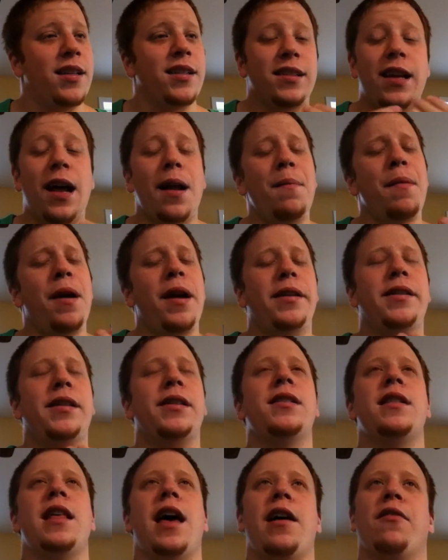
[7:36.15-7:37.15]
Zenmaines
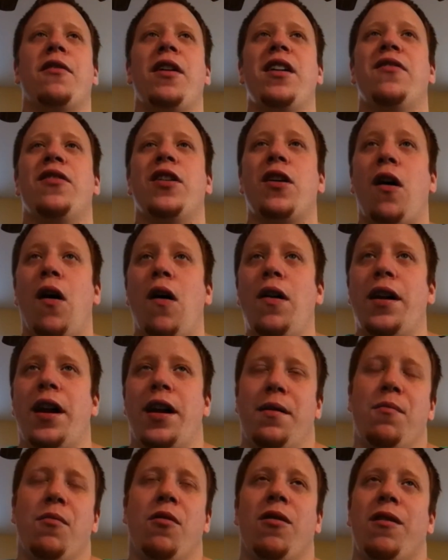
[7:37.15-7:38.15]
isn't that great of a card
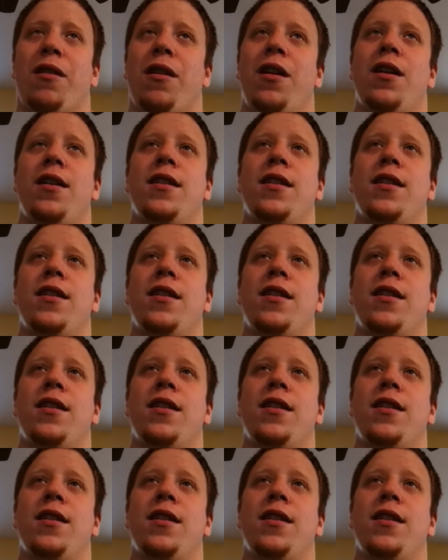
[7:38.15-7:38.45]
anymore.